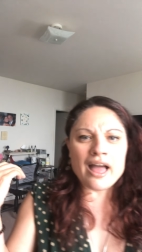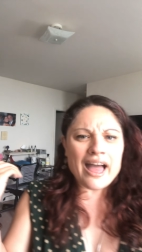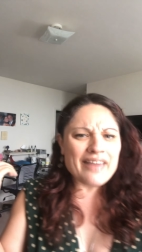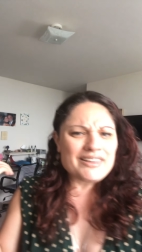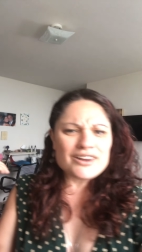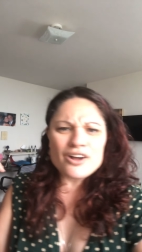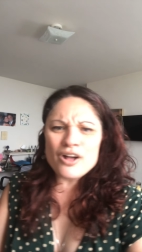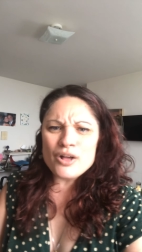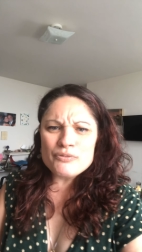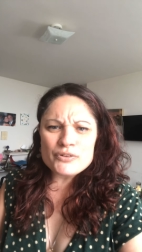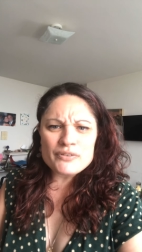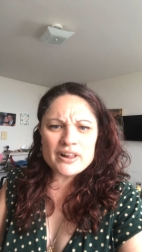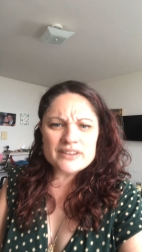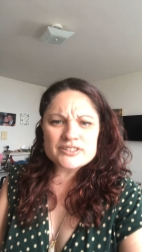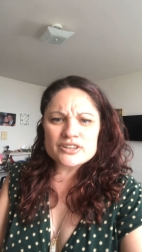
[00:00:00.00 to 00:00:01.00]
I think call for
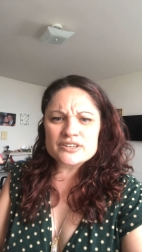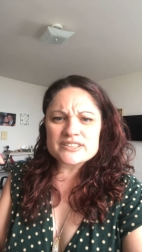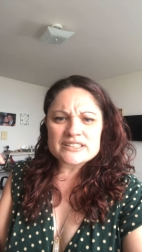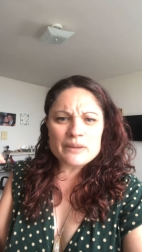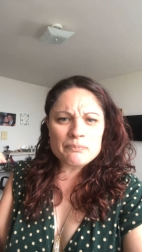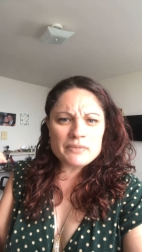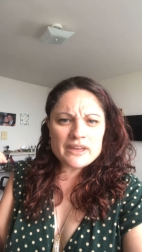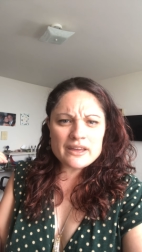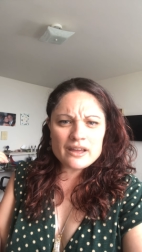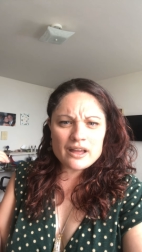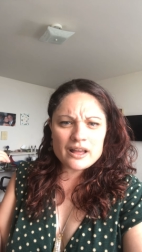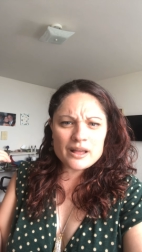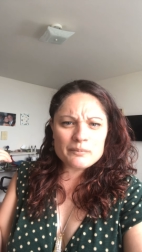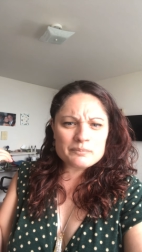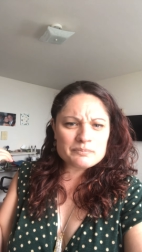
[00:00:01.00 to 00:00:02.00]
volunteers something,
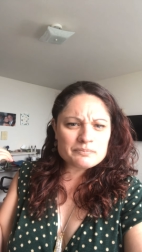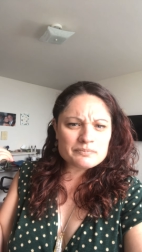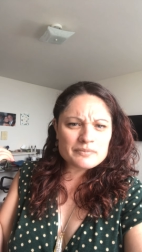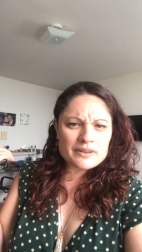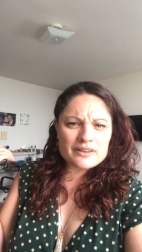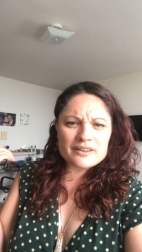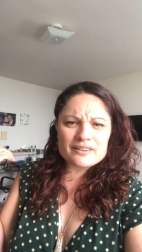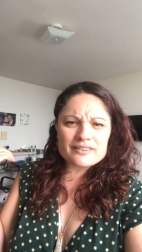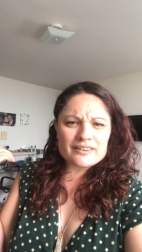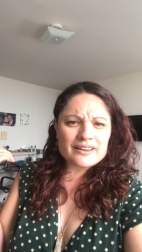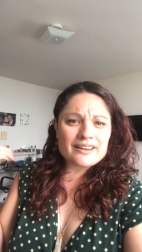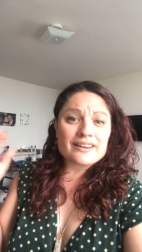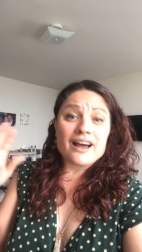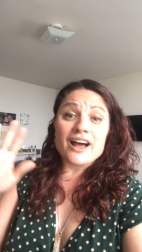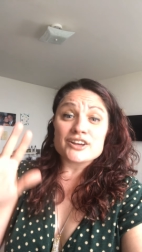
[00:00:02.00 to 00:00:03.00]
um,
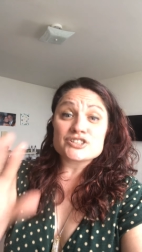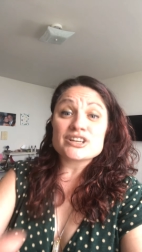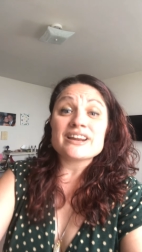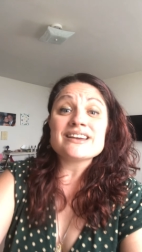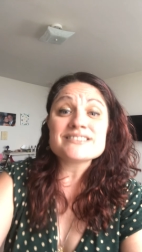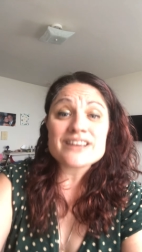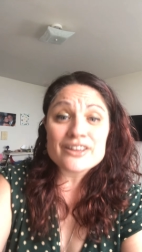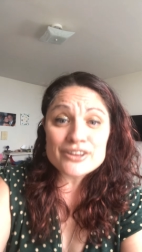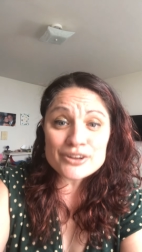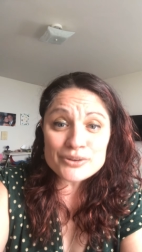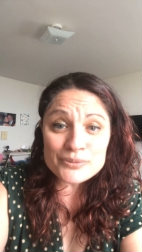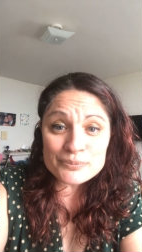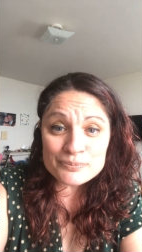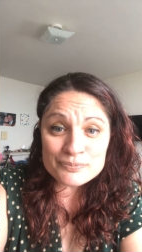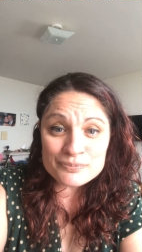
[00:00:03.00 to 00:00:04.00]
gosh, can I tell
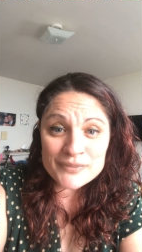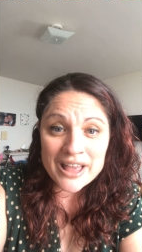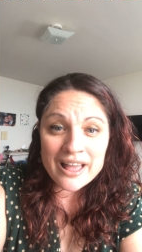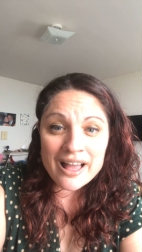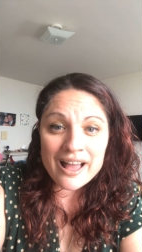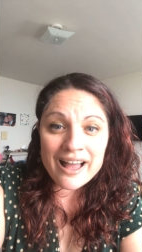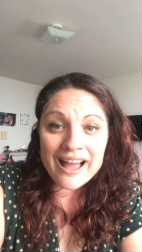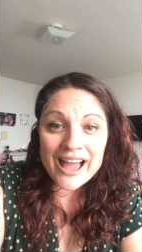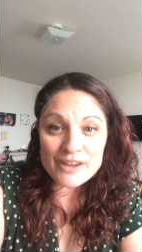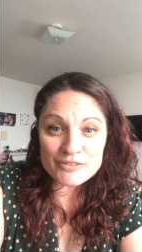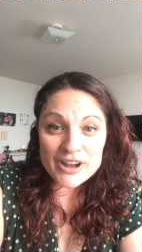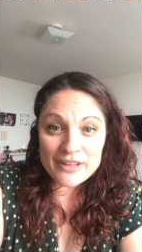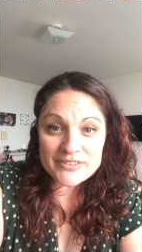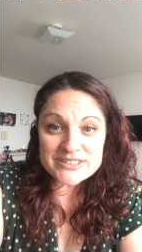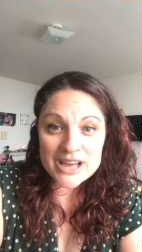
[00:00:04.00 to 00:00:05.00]
you? I
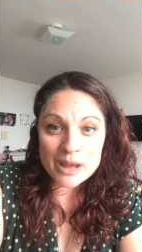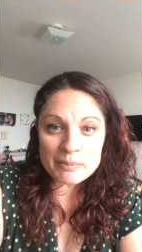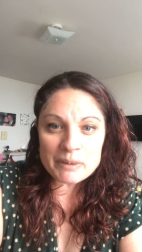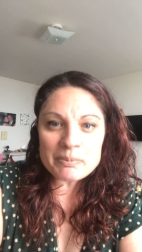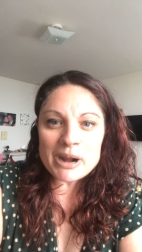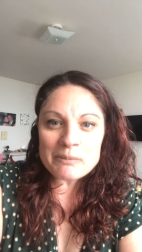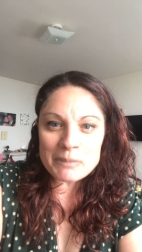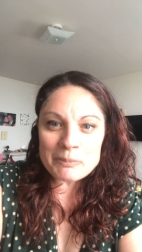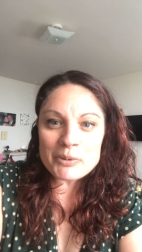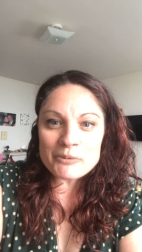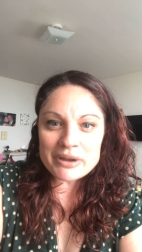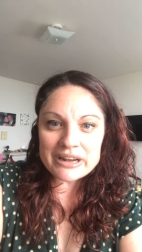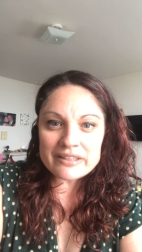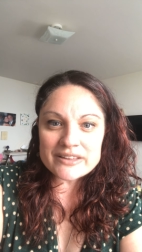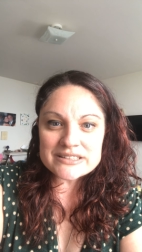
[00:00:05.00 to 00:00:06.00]
forgot the topic, but I remember
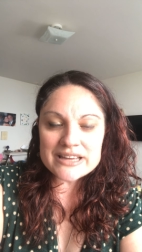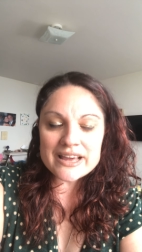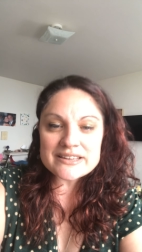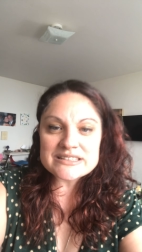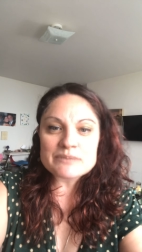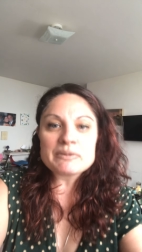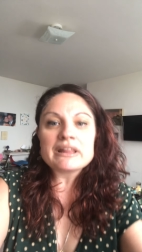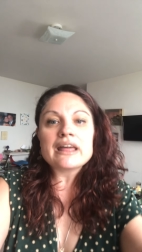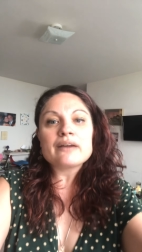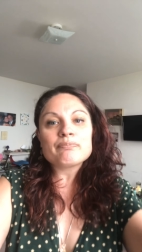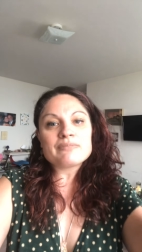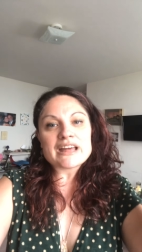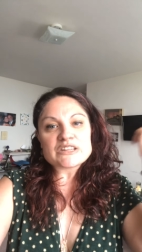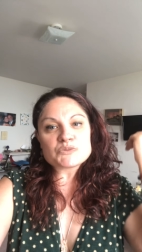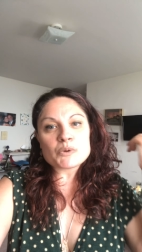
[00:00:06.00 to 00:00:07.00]
reading the text and be like,
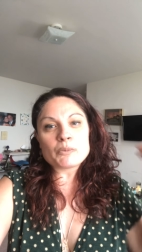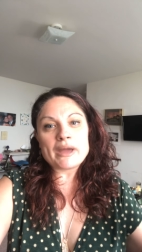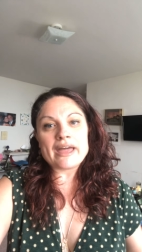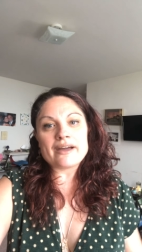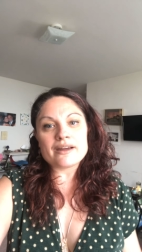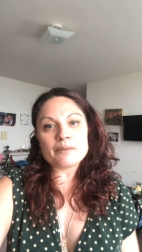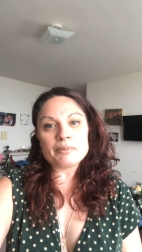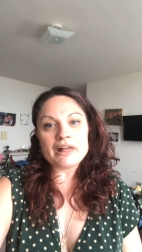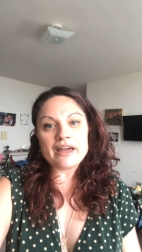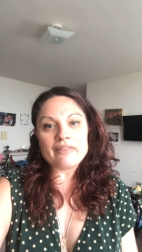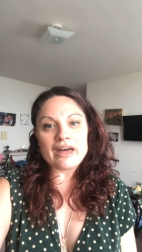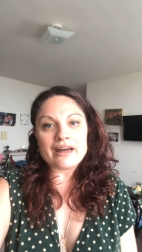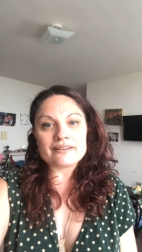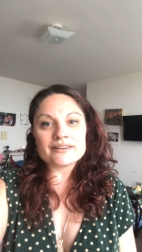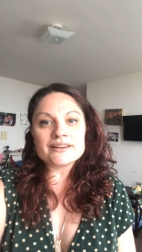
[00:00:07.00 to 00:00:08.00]
that's one way I can apply
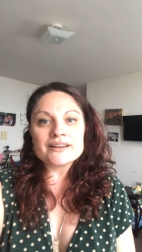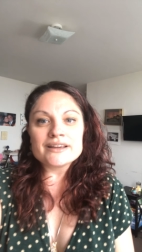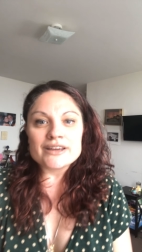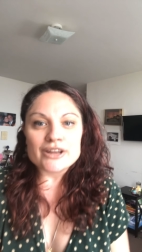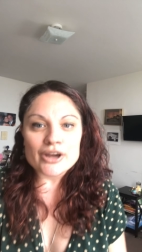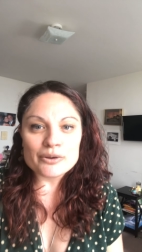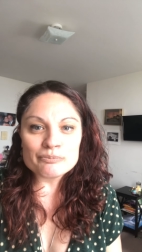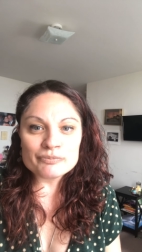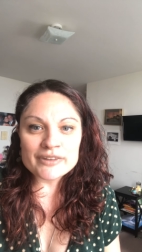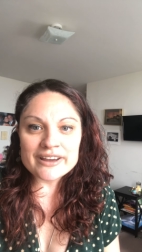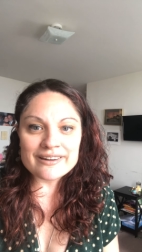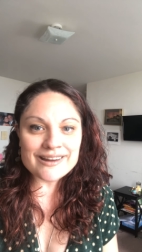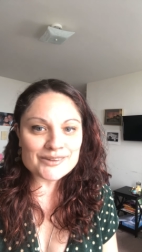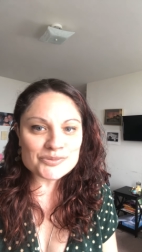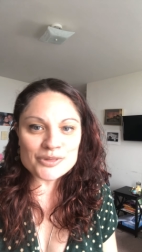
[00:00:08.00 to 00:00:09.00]
that. You know,
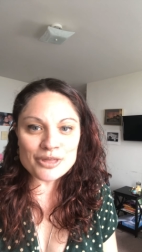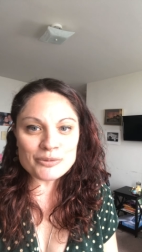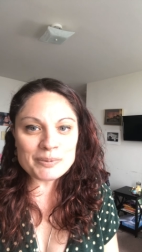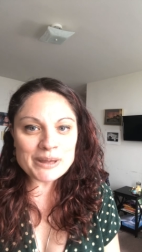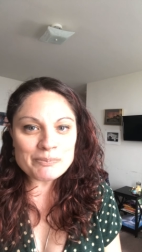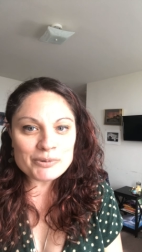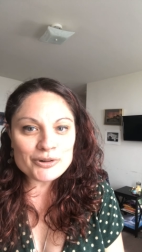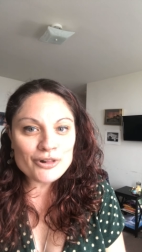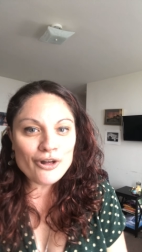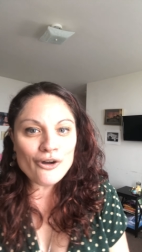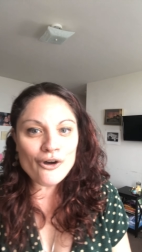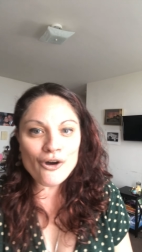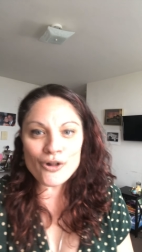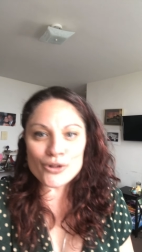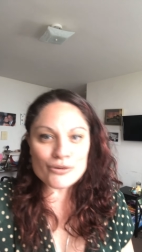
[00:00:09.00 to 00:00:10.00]
connect with other people
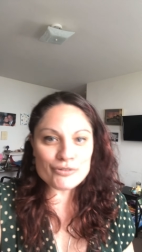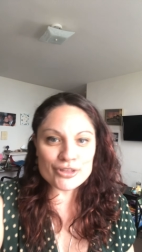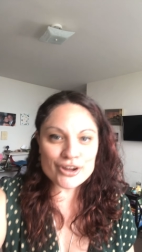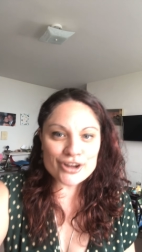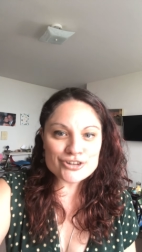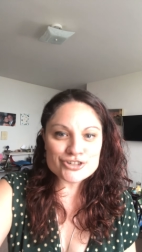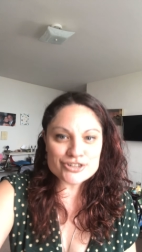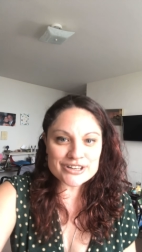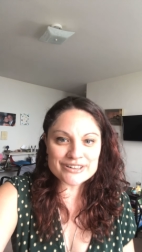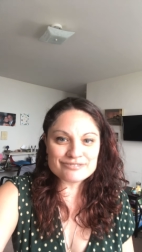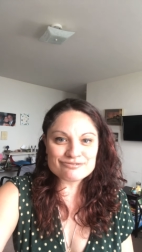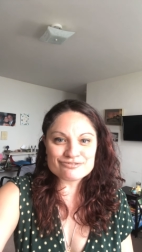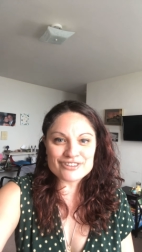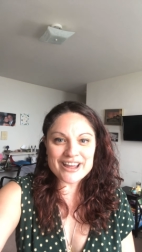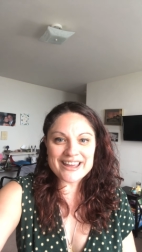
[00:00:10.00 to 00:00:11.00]
all over the country,
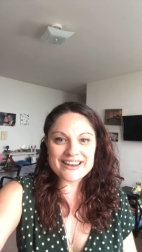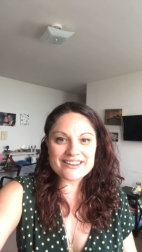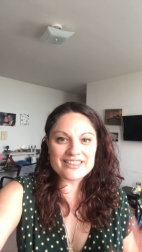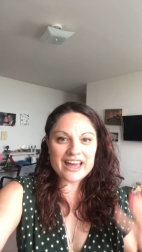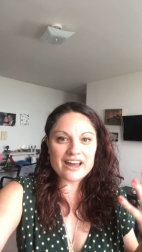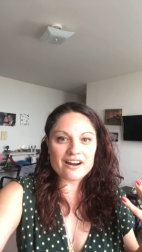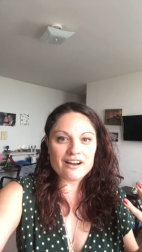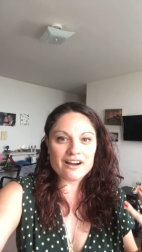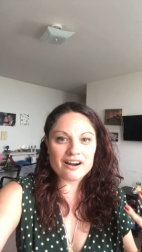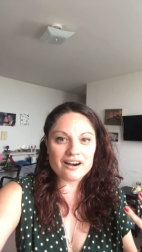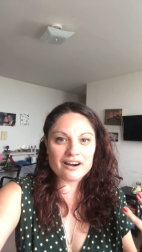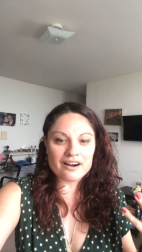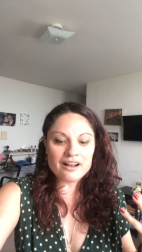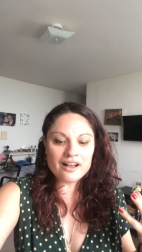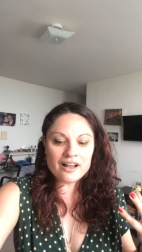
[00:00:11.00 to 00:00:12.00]
right, that are